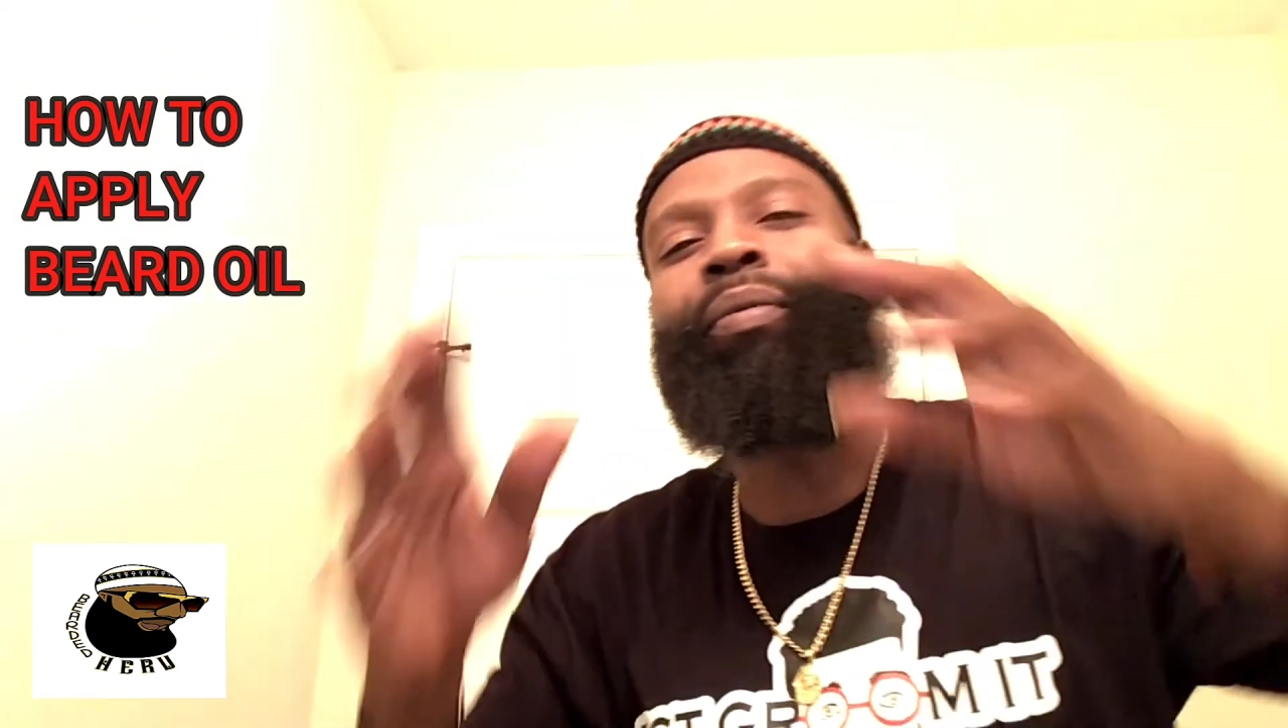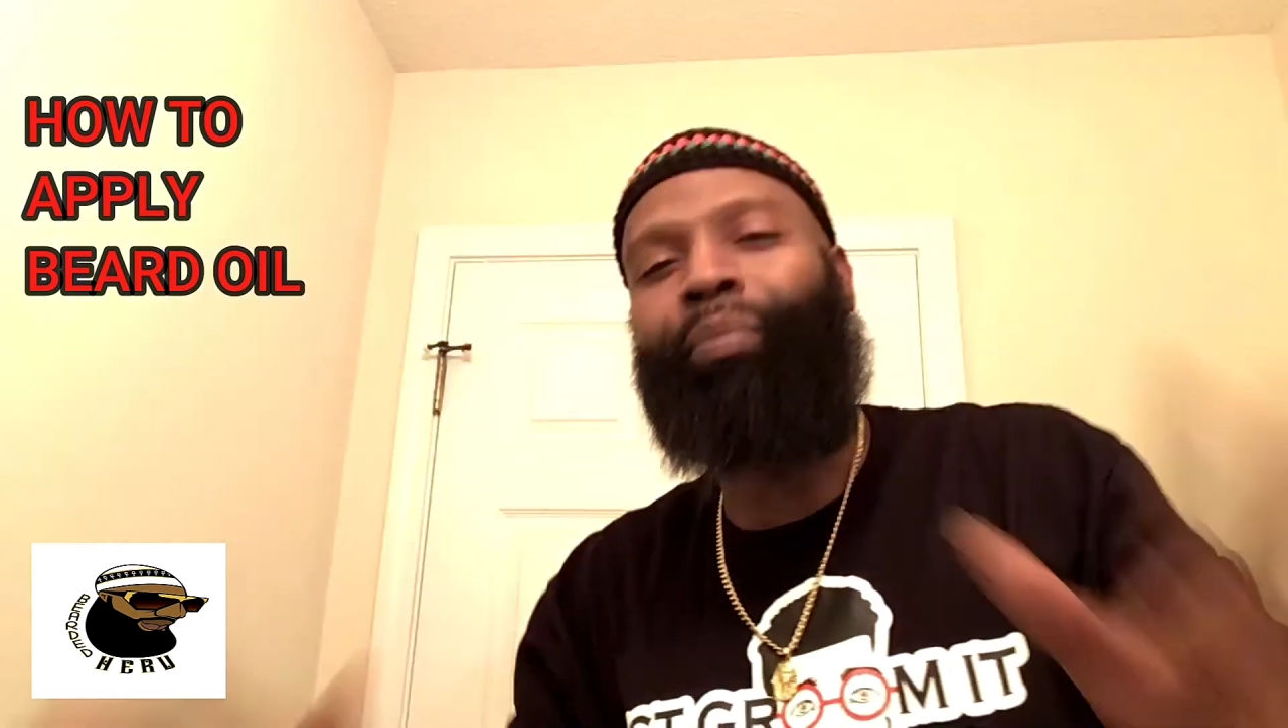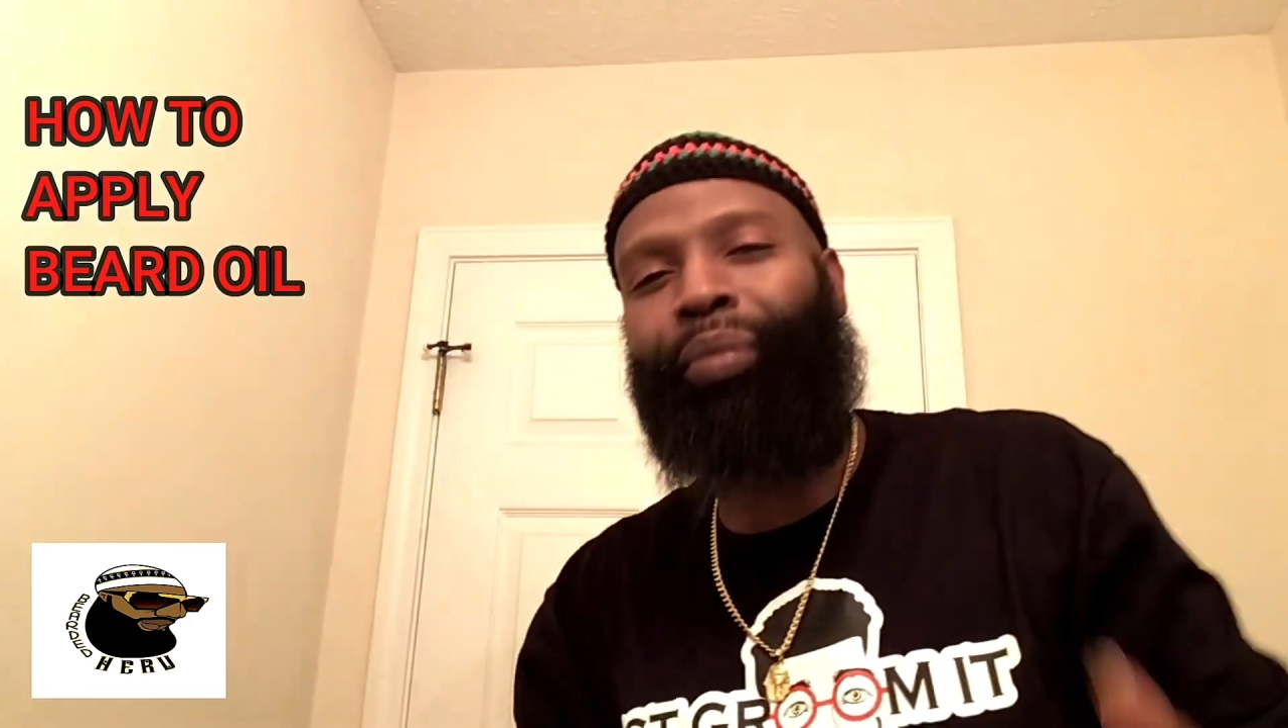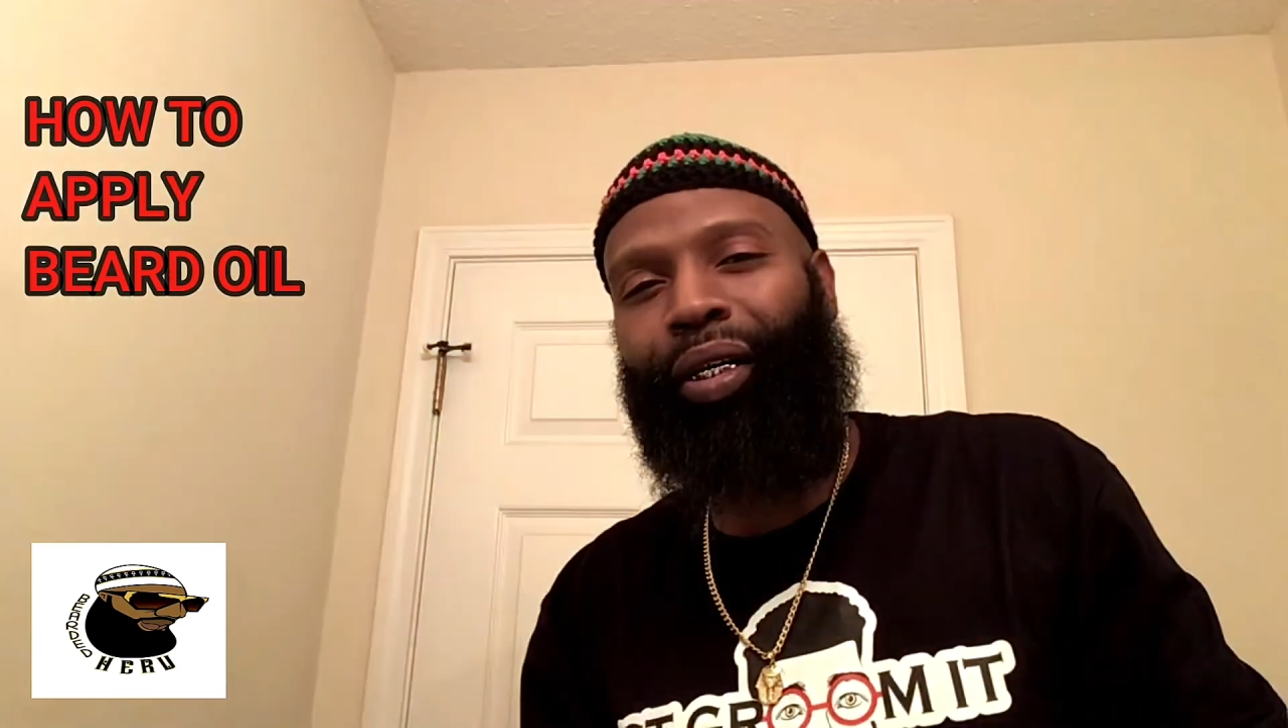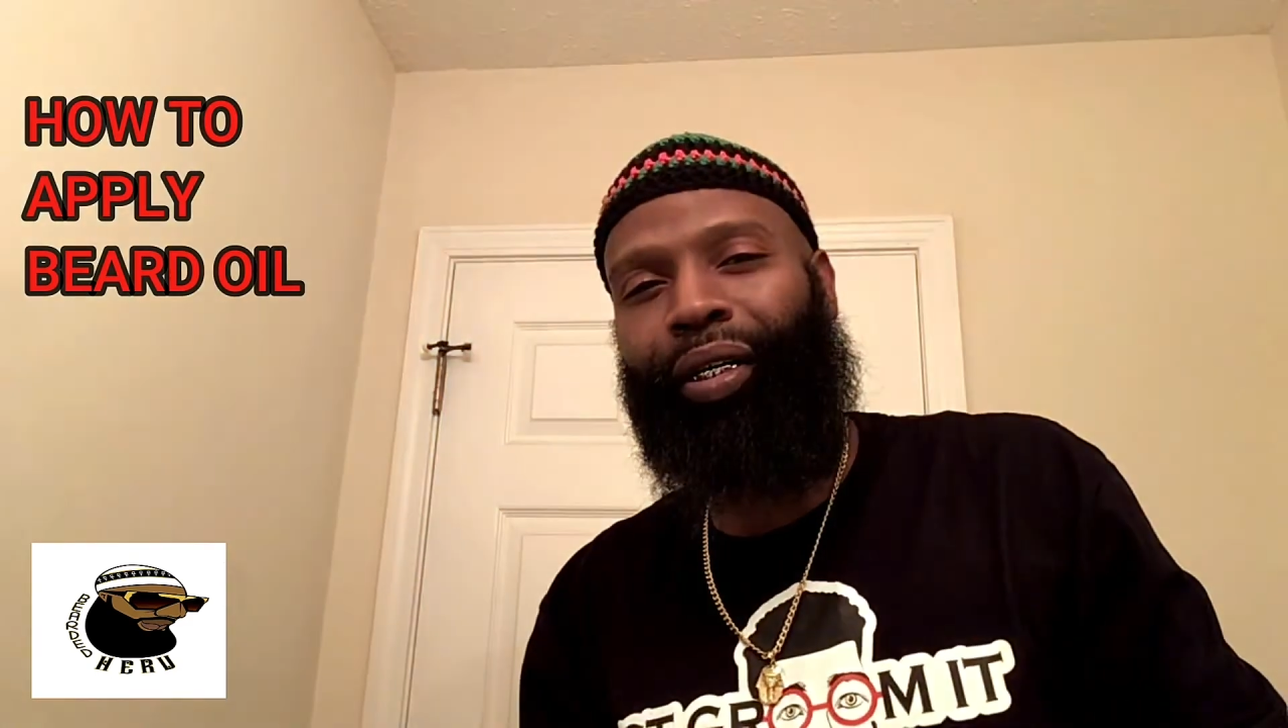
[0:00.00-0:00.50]

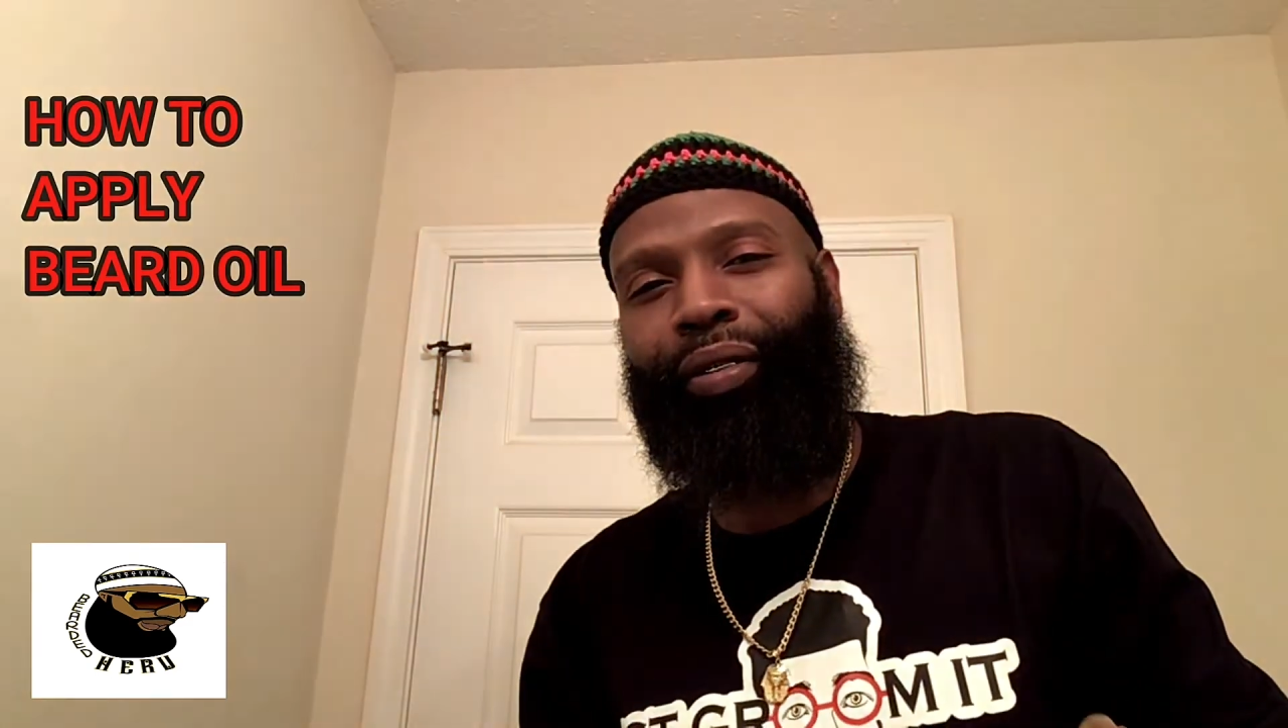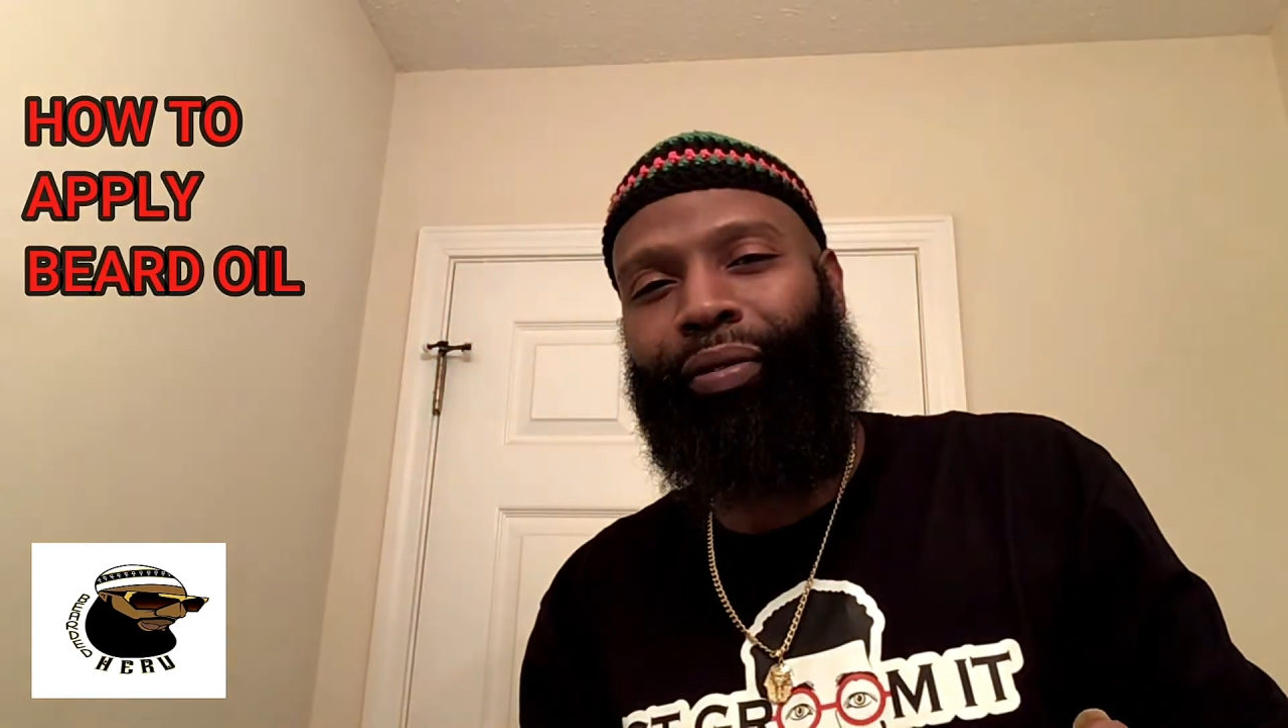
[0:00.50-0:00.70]
but